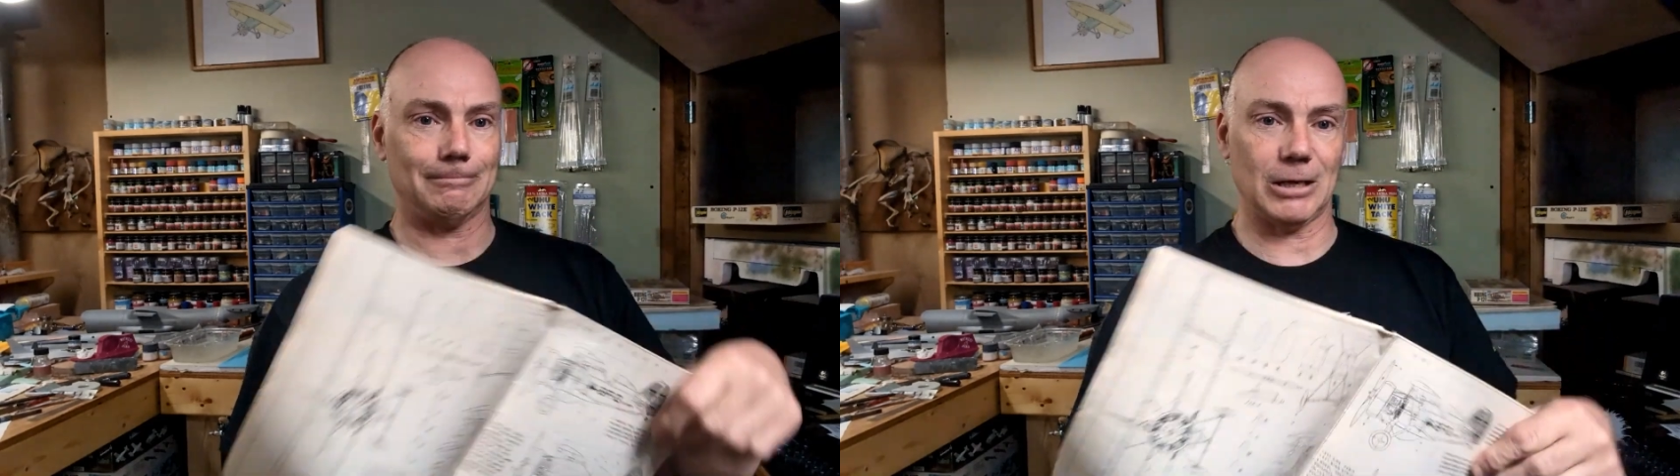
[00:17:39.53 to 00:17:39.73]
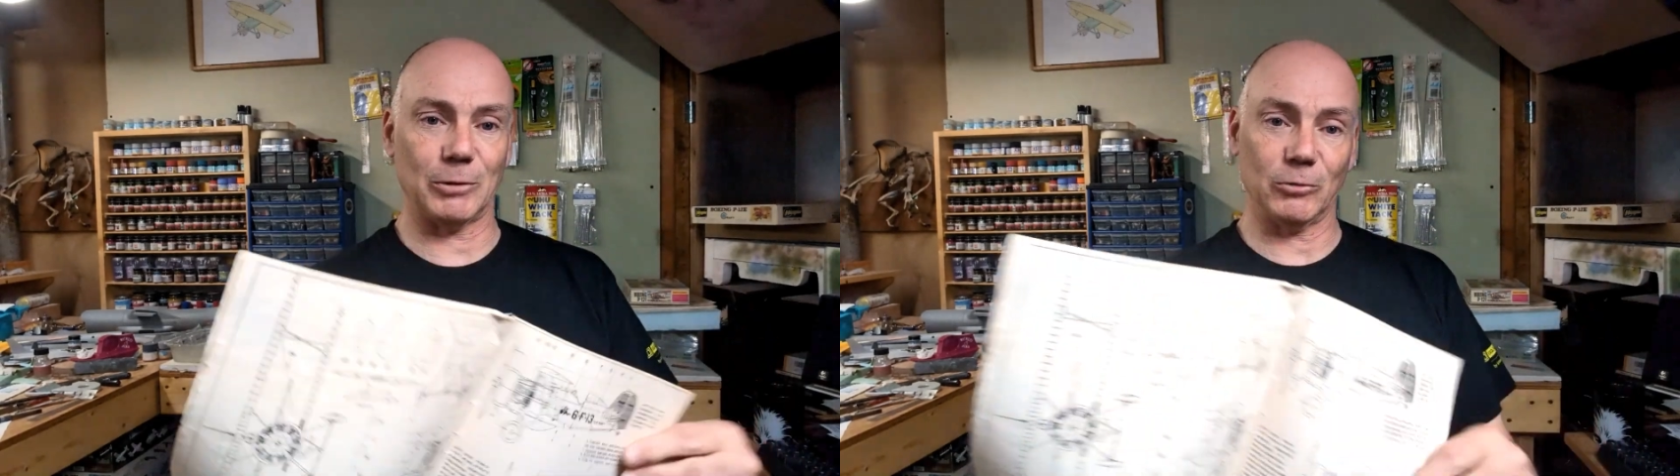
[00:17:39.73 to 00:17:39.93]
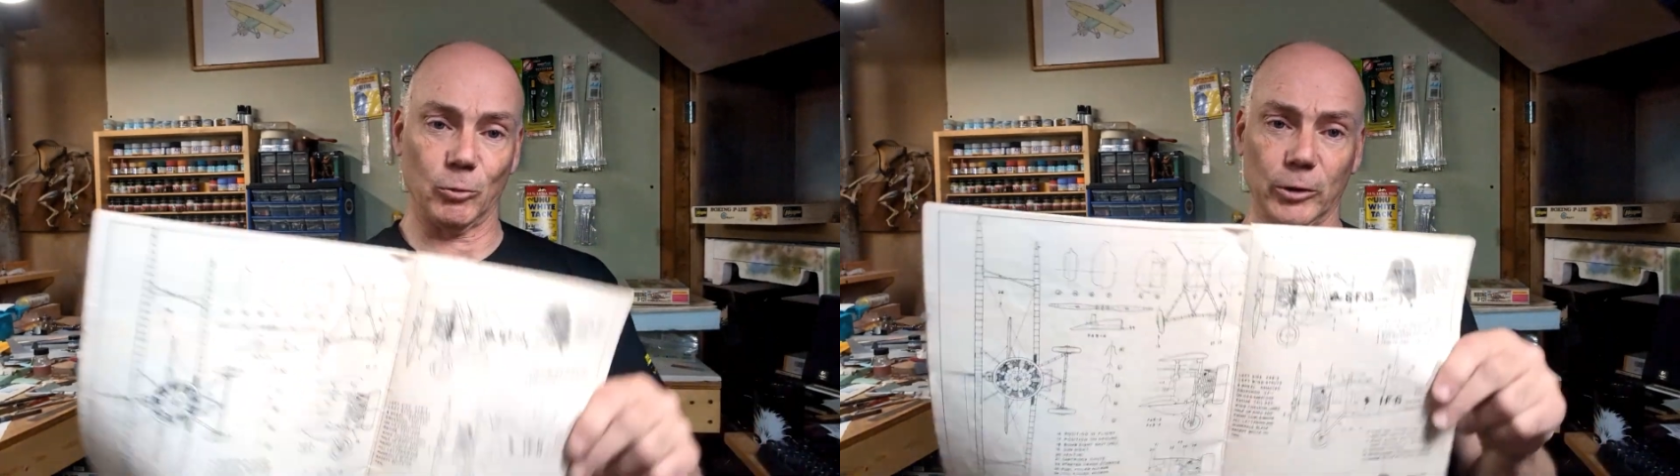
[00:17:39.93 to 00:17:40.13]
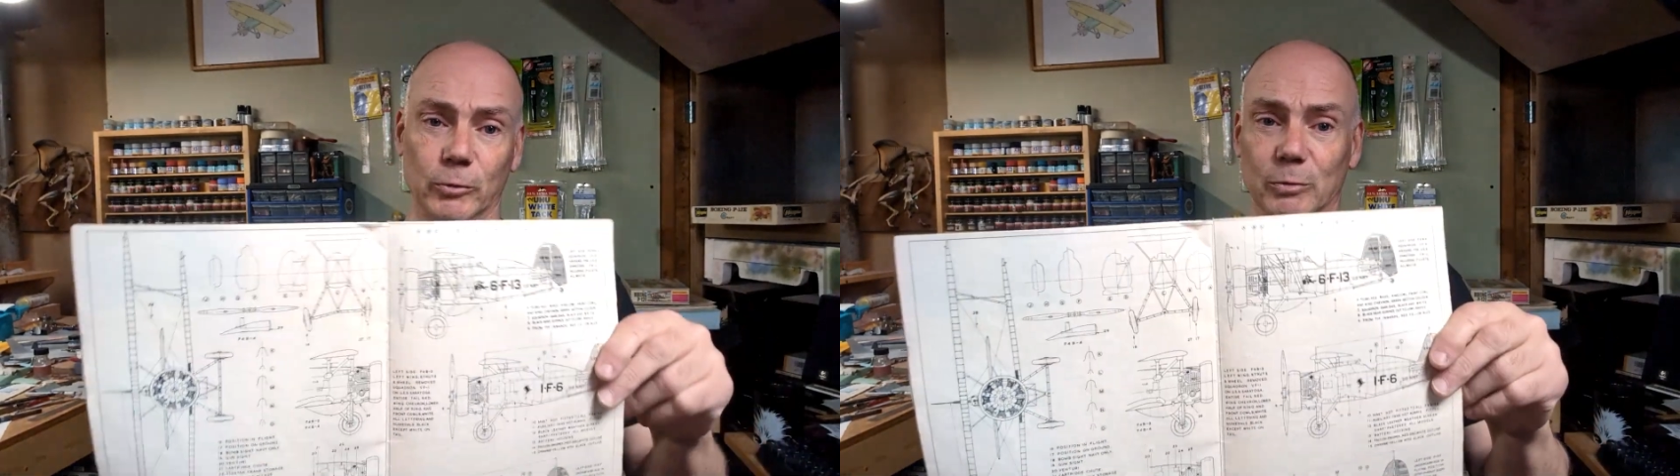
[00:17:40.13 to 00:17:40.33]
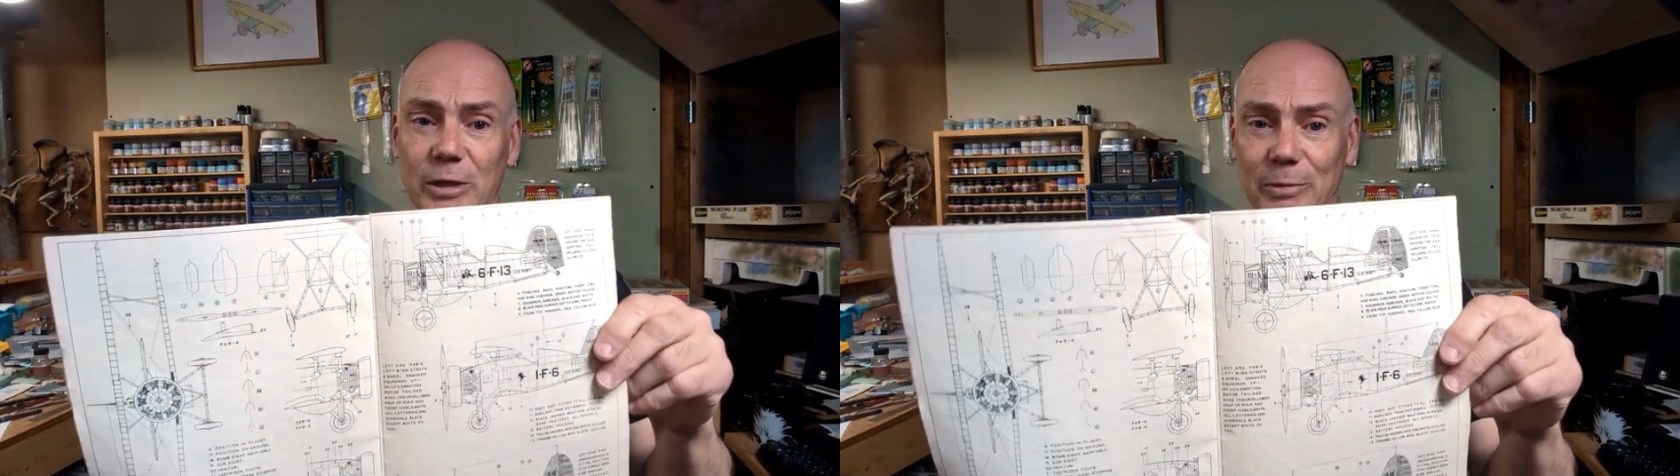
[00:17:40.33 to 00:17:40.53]
Come on,
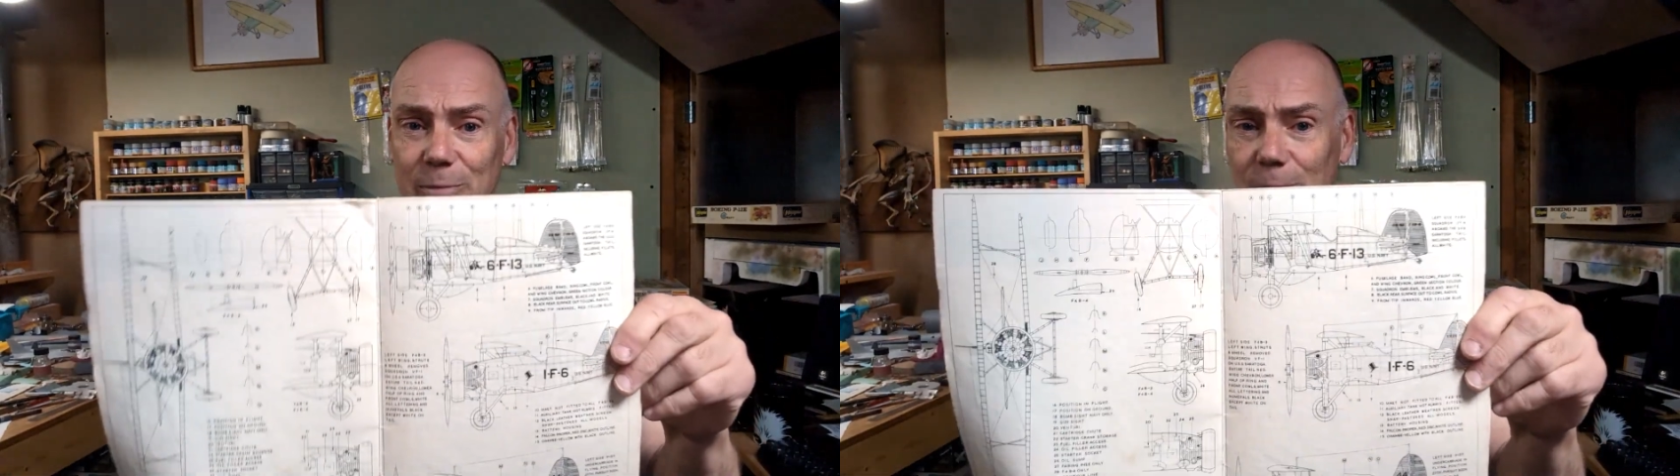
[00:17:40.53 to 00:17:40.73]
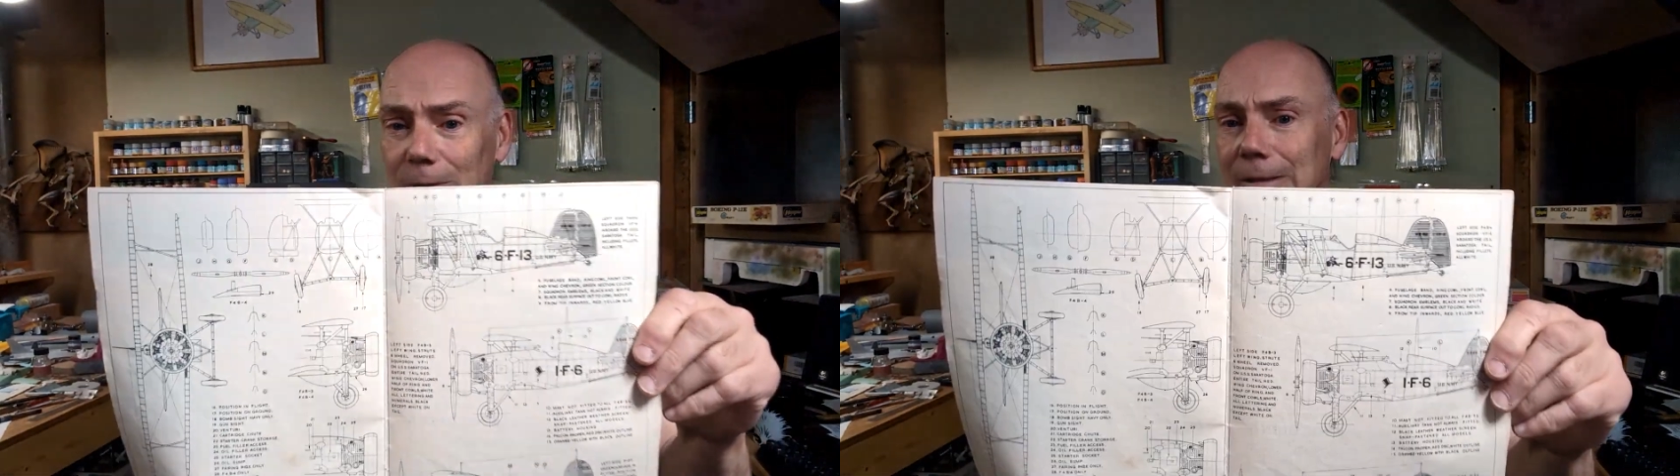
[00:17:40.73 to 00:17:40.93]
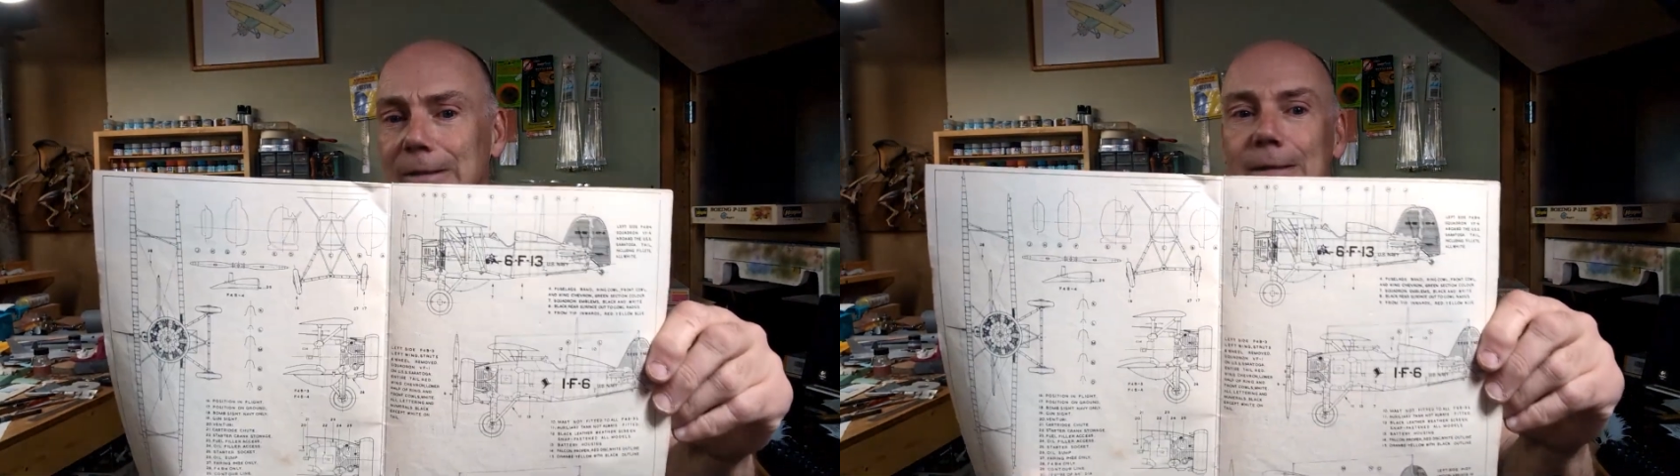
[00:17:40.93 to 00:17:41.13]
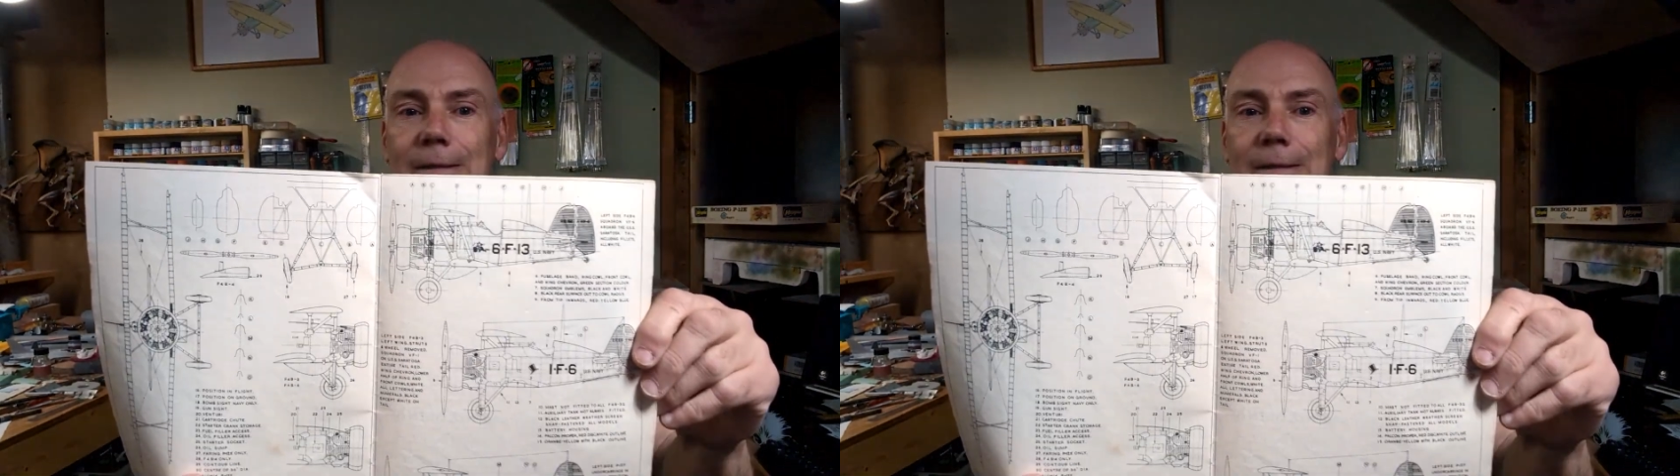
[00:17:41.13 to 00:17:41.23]
work with me, people.